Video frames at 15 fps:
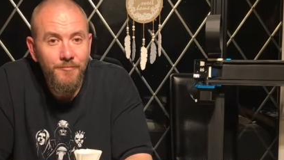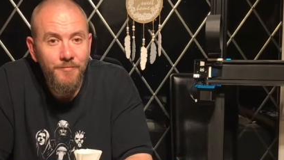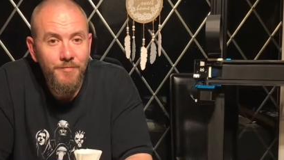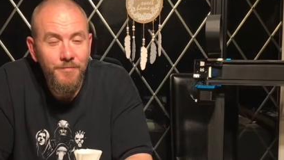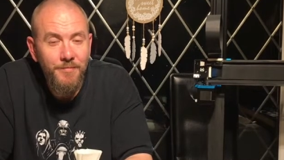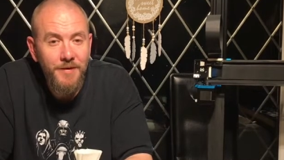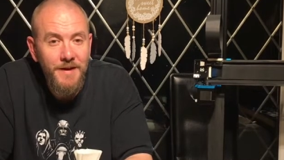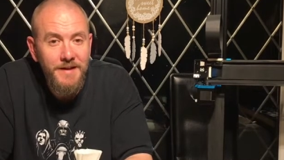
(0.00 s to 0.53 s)

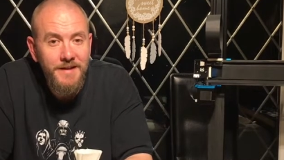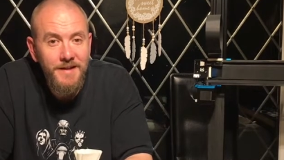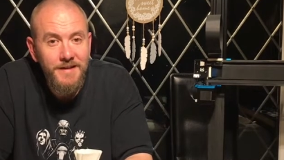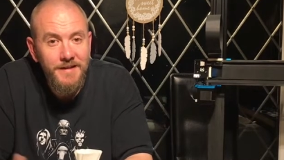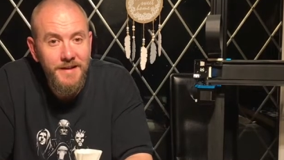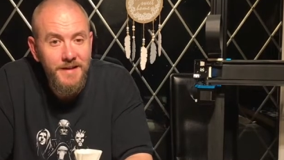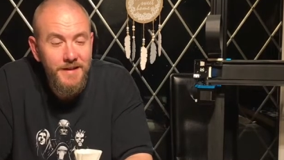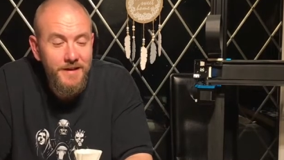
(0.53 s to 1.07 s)
Please
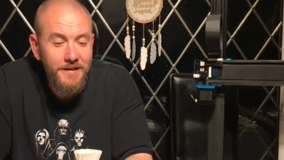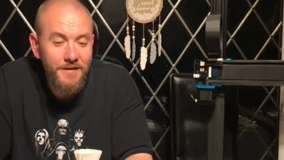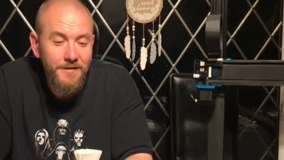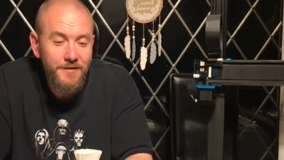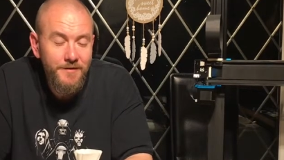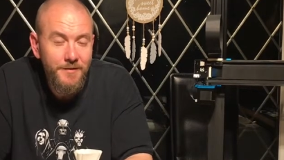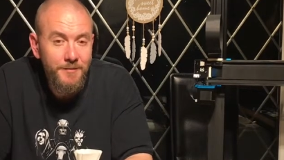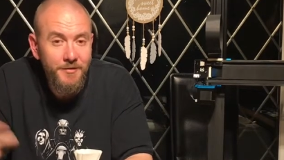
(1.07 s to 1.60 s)
consider
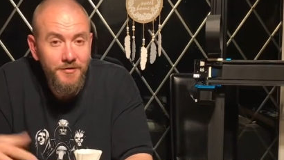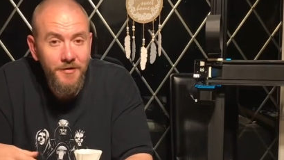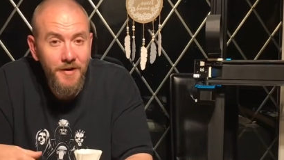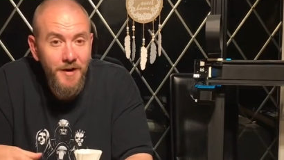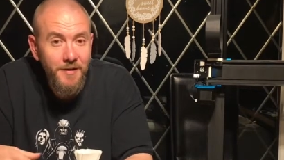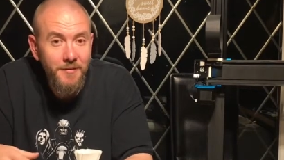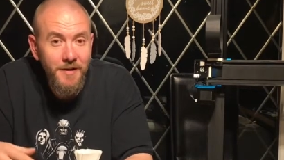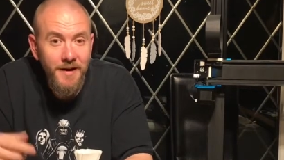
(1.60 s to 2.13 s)

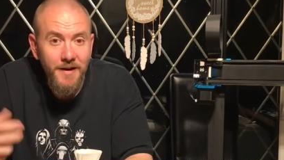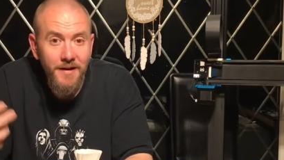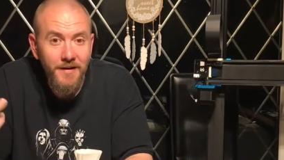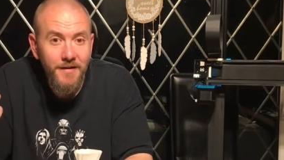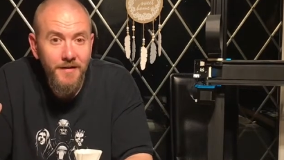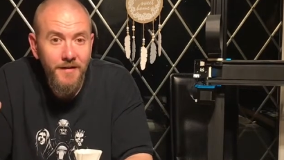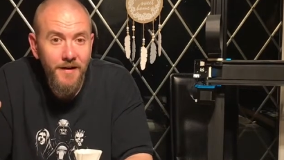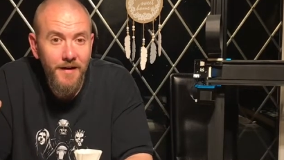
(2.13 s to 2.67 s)
subscribing,
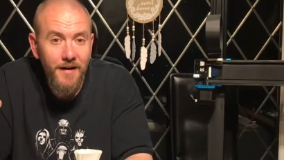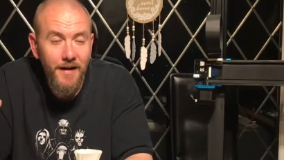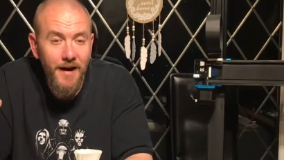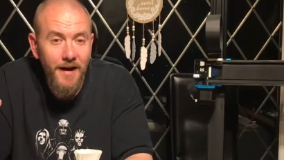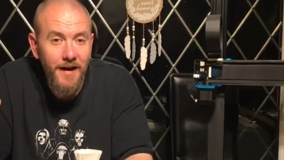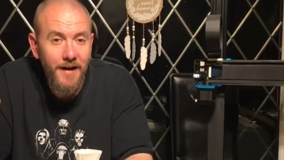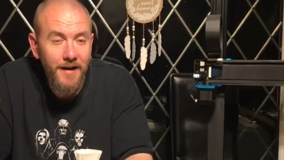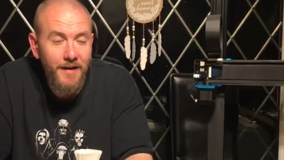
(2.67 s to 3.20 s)

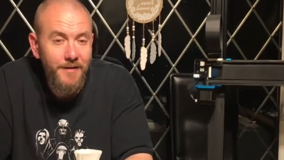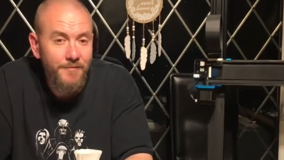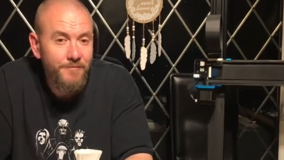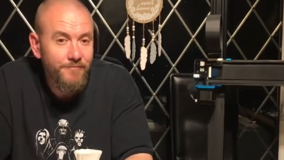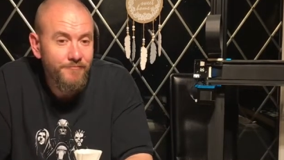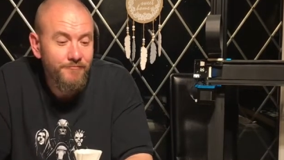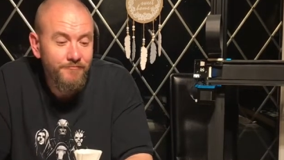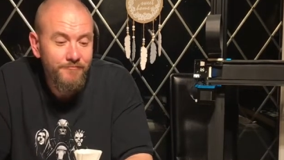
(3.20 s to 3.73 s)

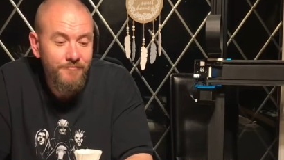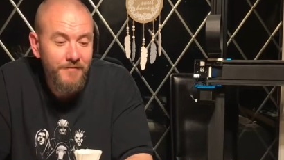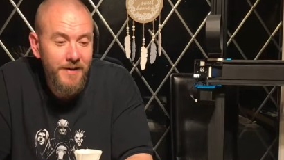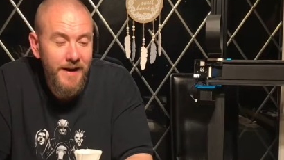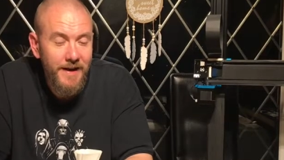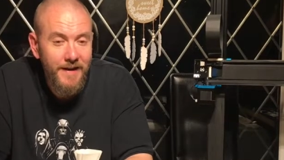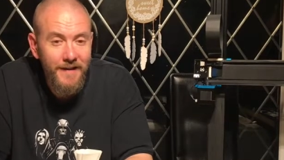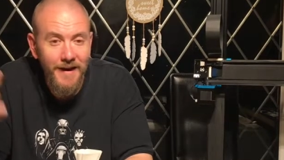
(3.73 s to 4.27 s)

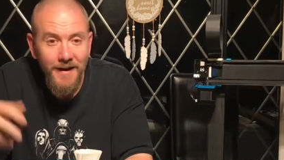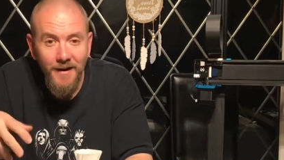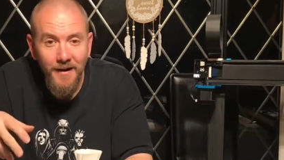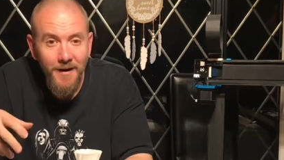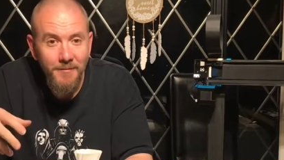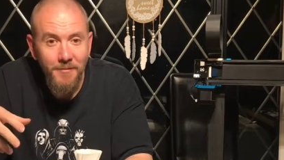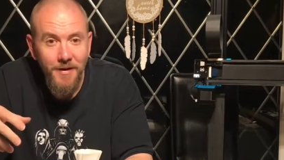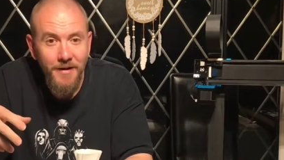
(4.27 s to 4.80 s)
hitting that
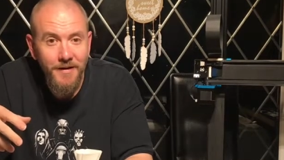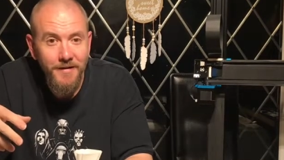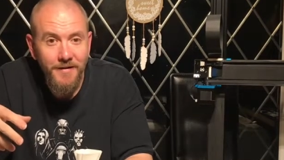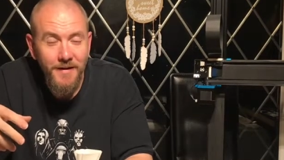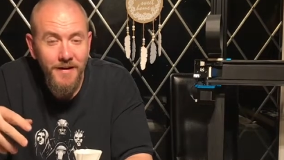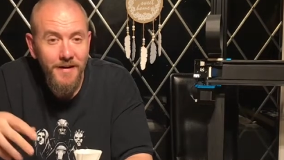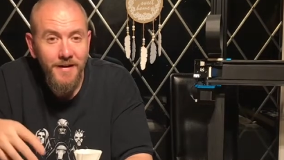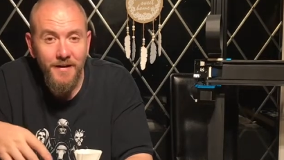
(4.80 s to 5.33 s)
like button,
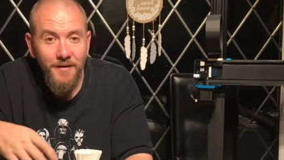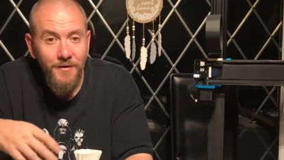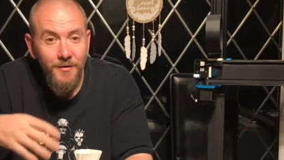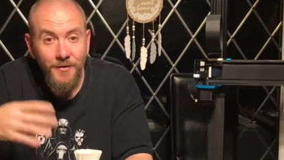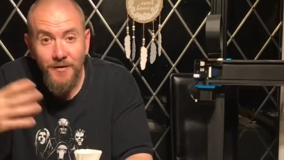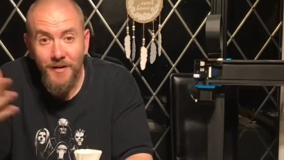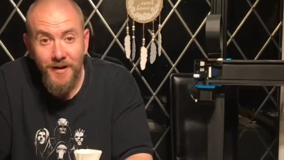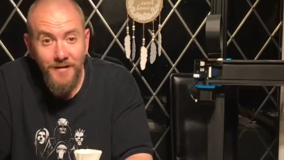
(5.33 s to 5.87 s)

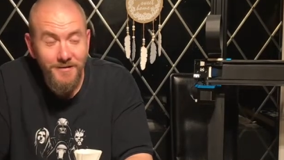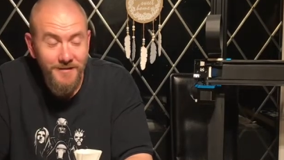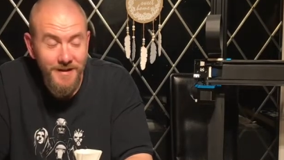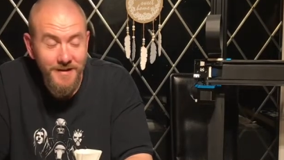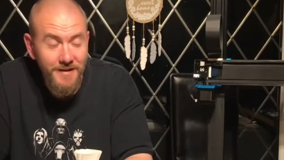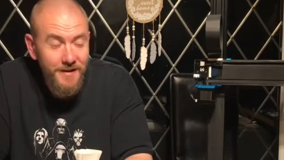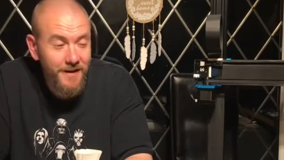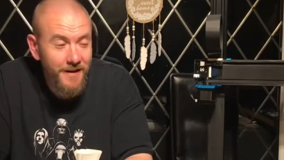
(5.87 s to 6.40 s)
or
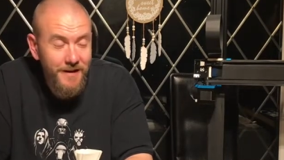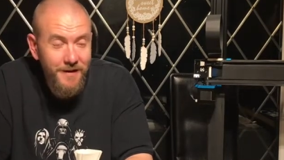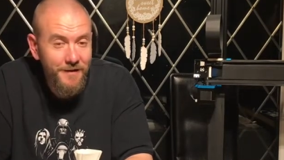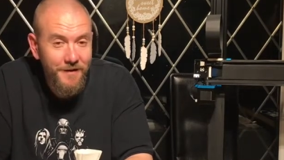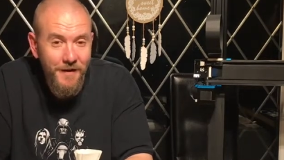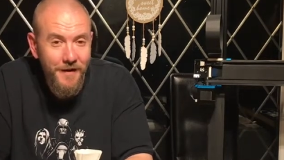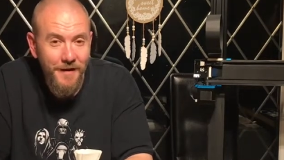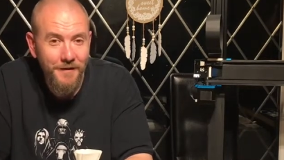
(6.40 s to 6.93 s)
dislike
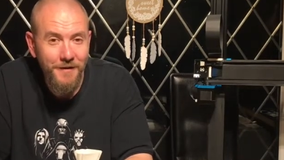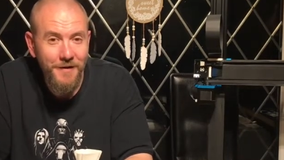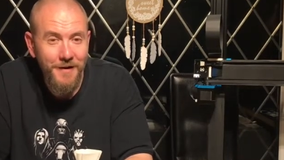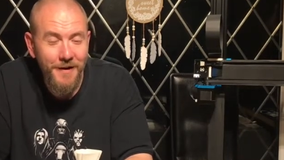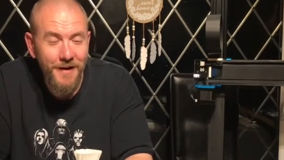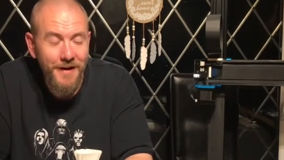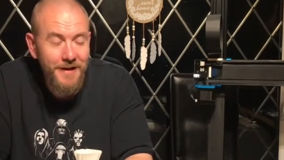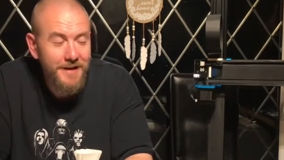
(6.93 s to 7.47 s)
if you
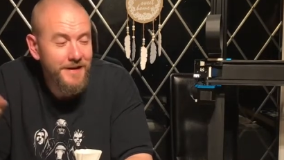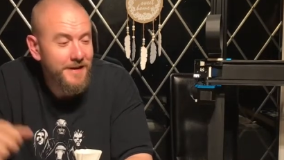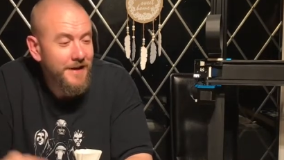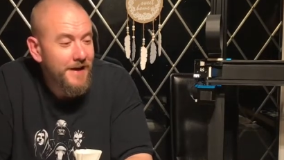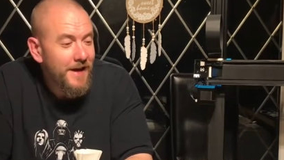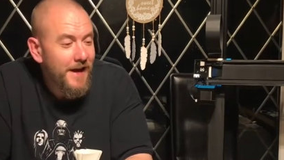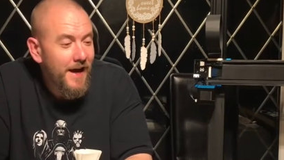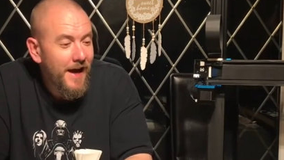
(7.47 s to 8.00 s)
like,
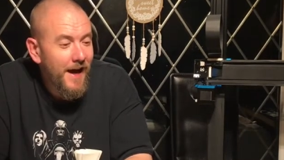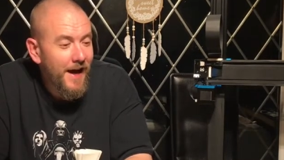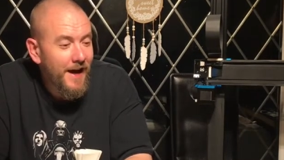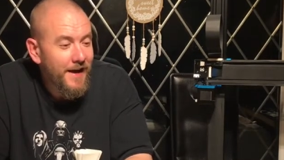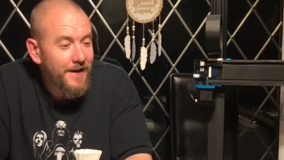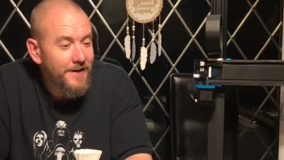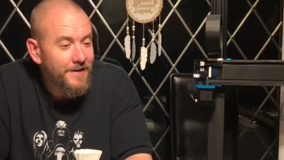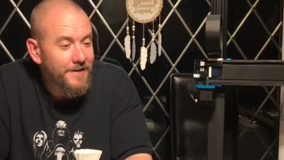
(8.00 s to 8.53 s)

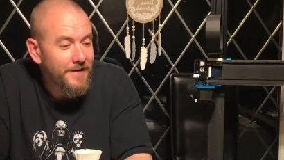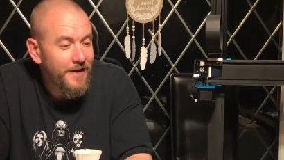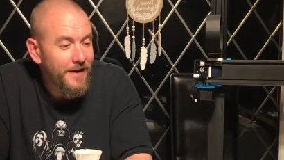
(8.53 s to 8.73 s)
and